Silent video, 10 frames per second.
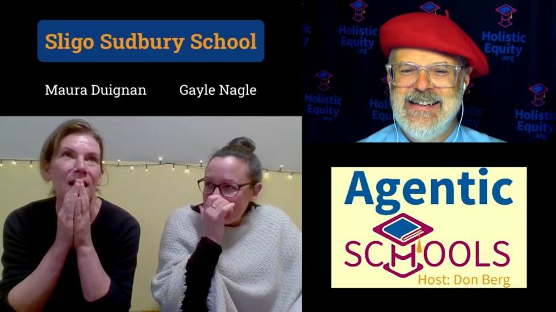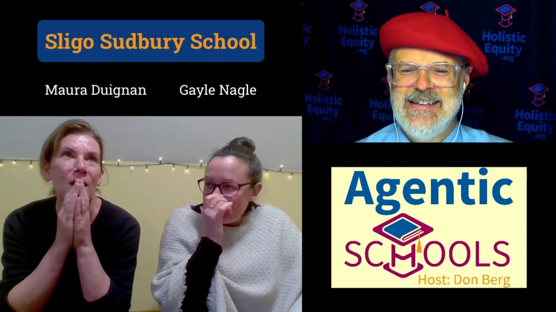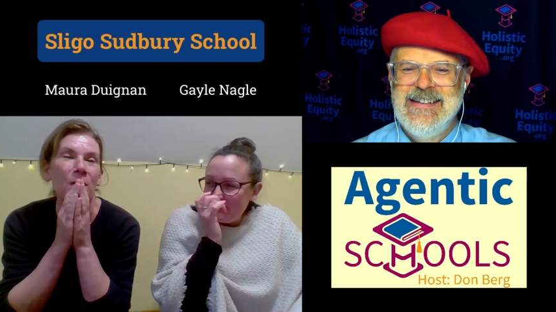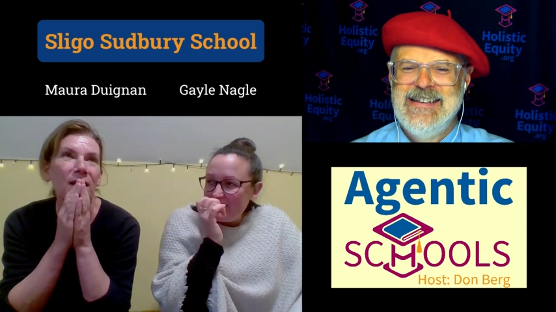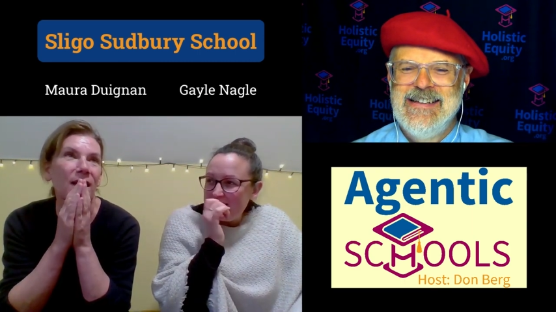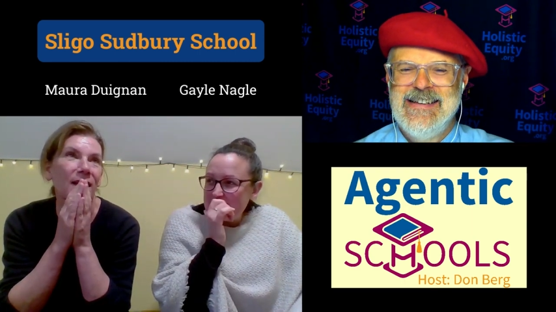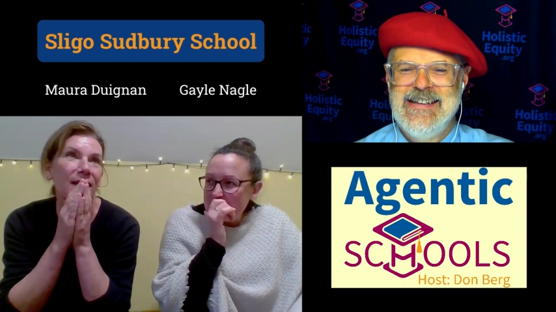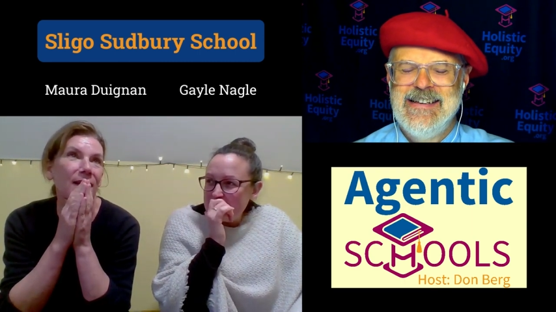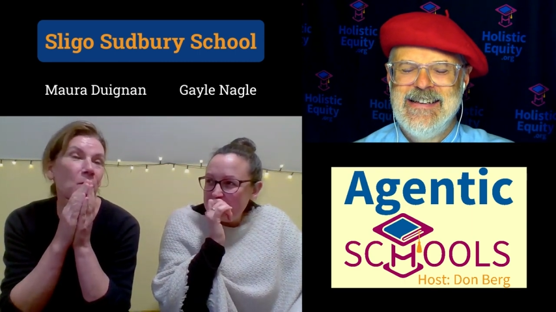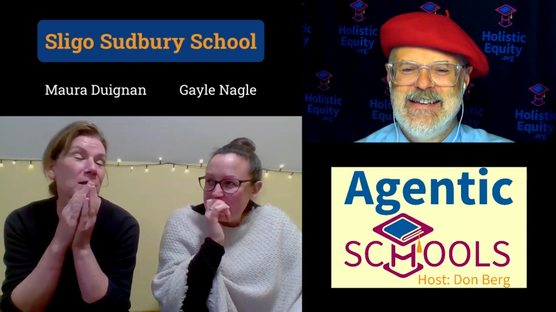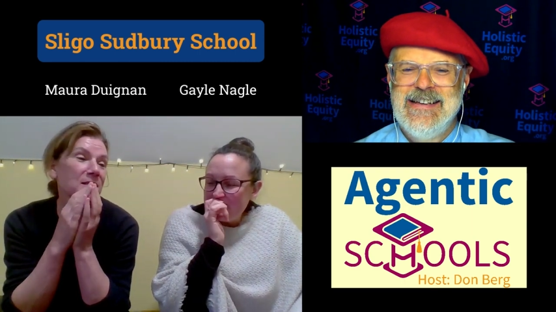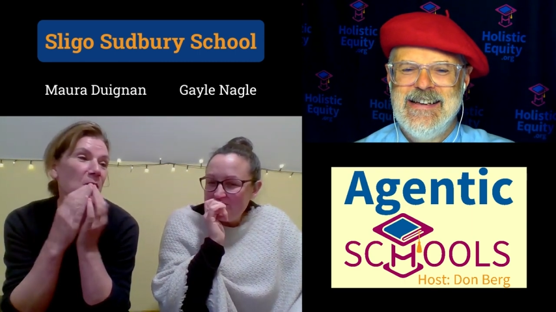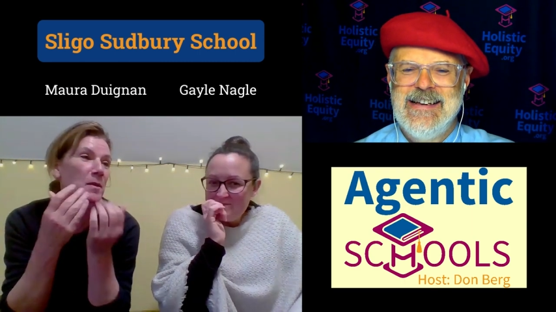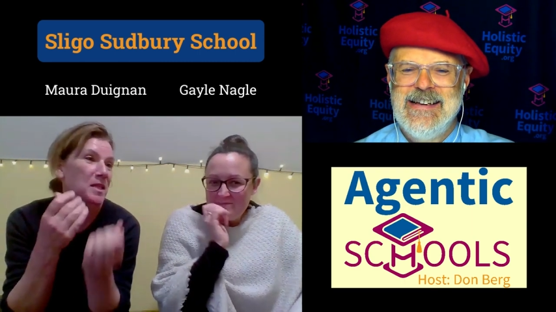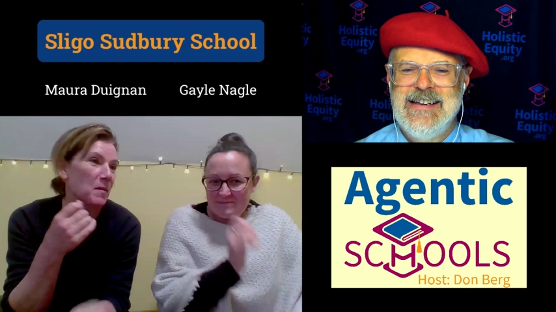Speaker 1: Well, what's
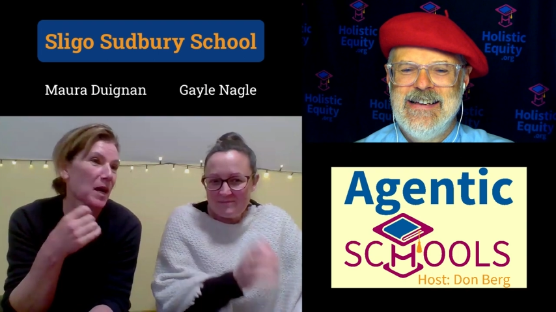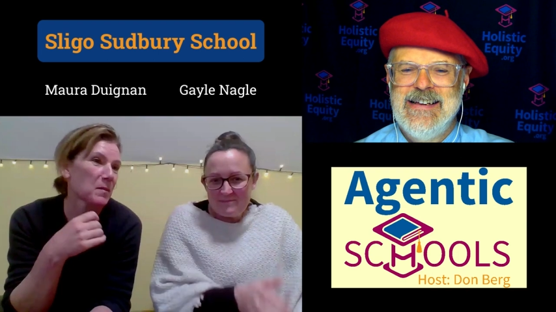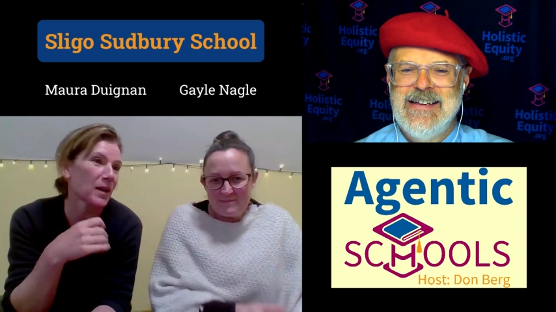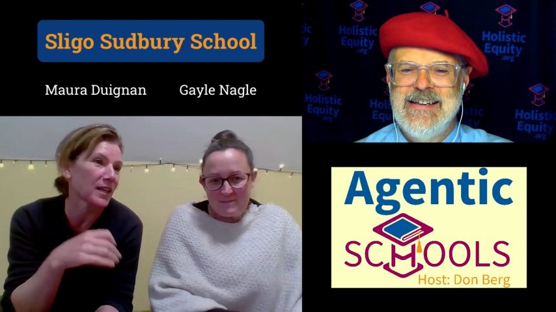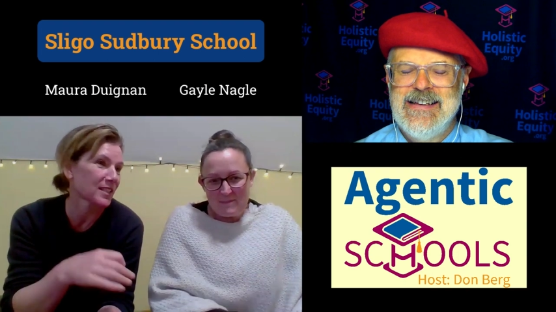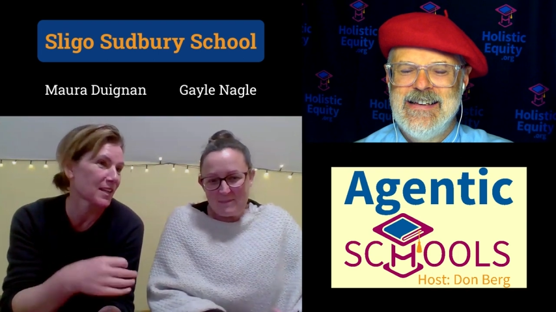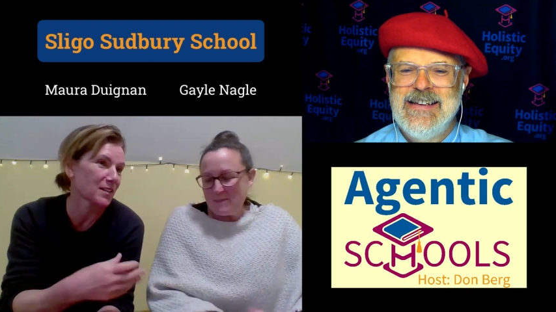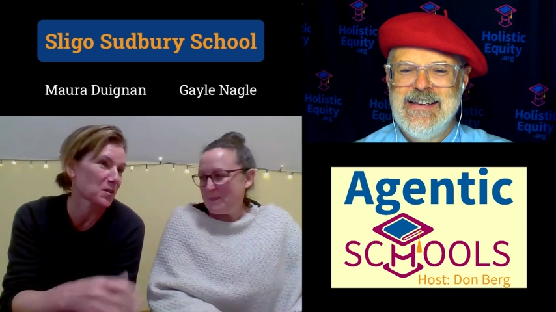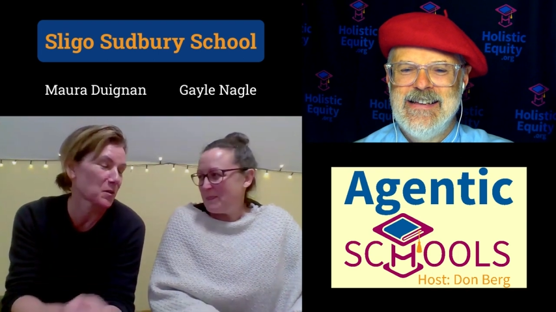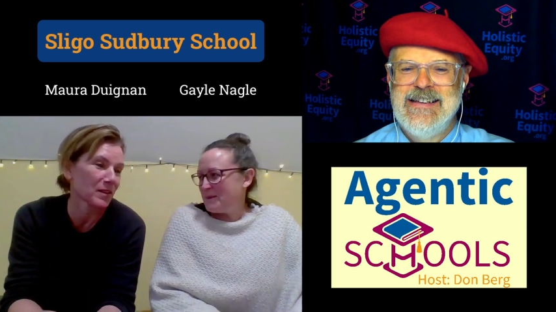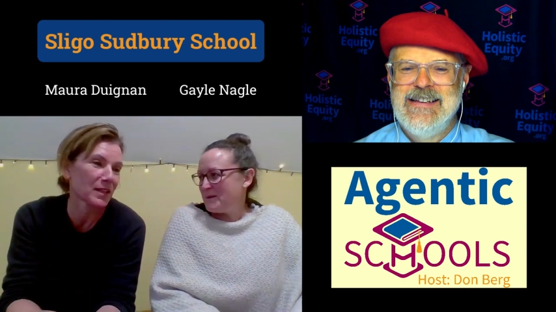coming to my mind, and I don't know,